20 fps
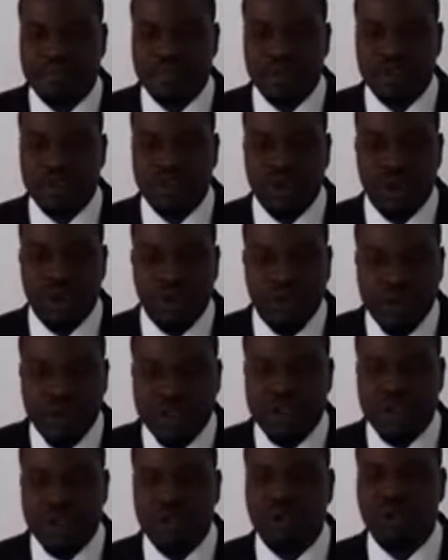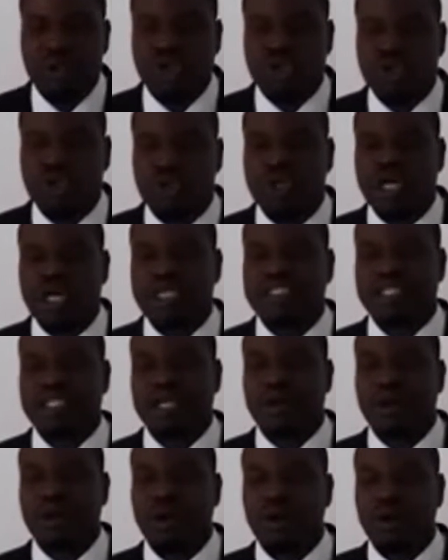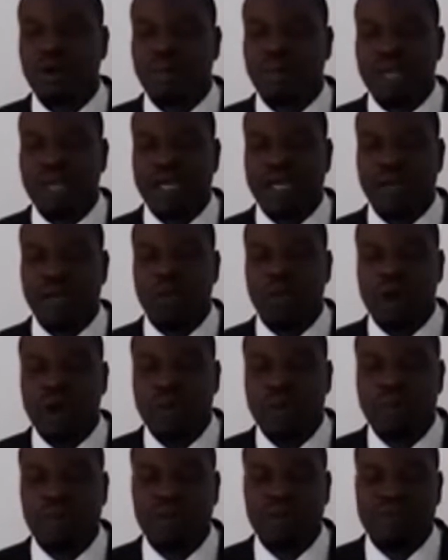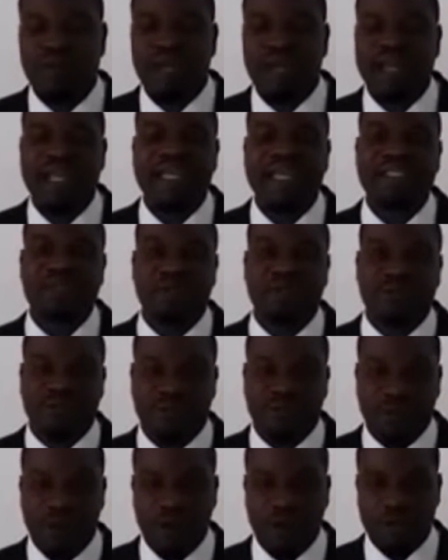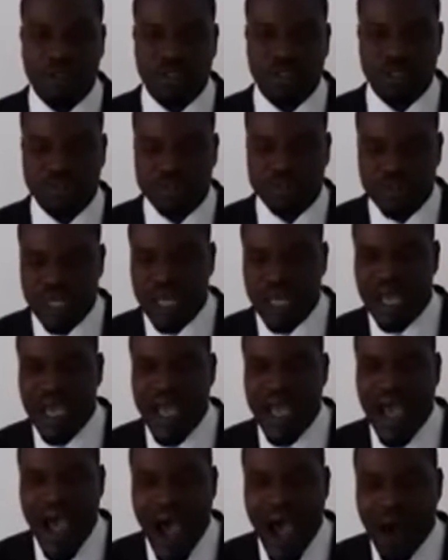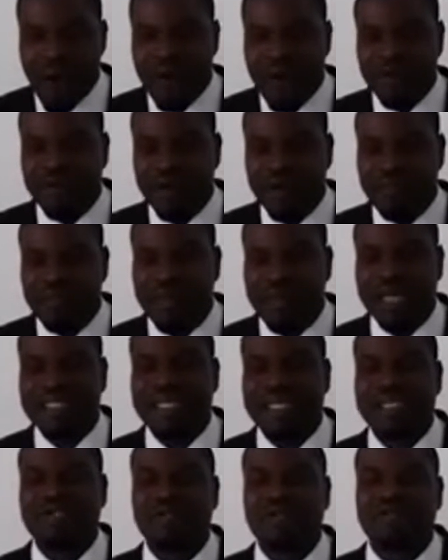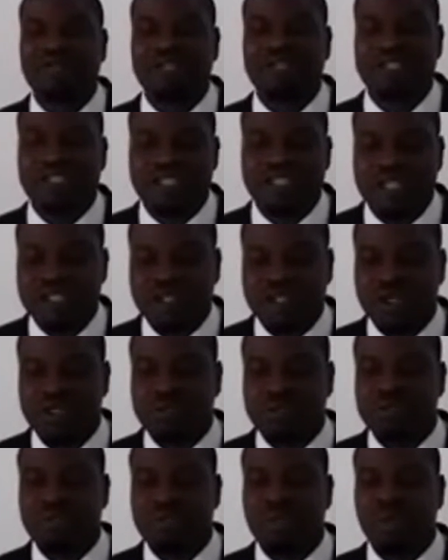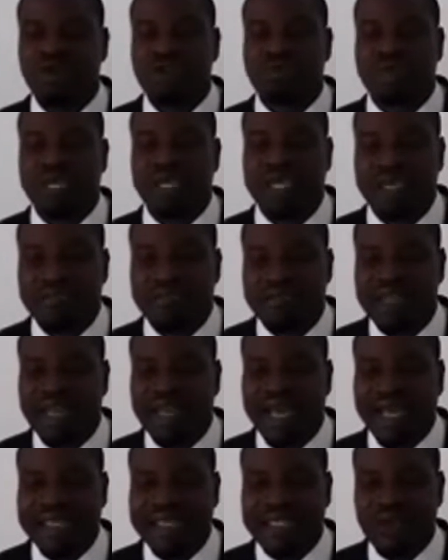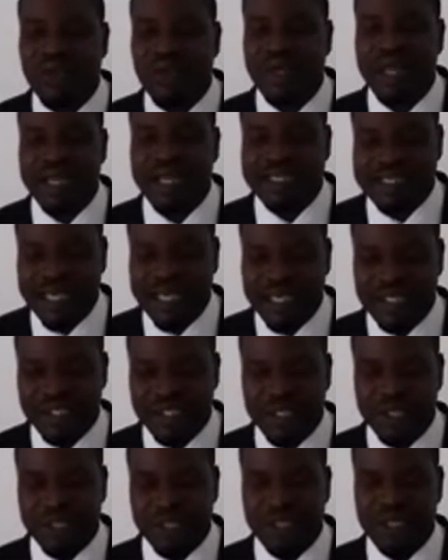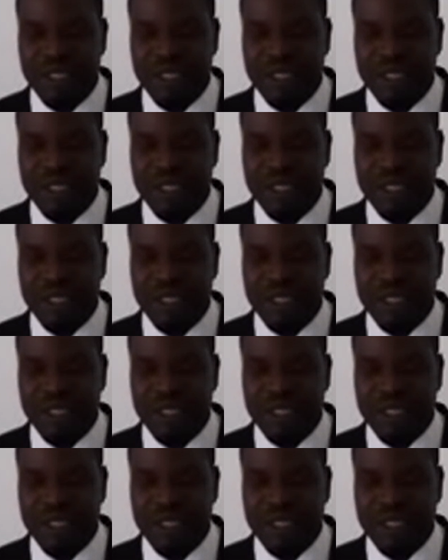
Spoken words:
to a region whose shoulders the economy and the well-being of our nation falls. However, matters of this nation must be given adequate attention.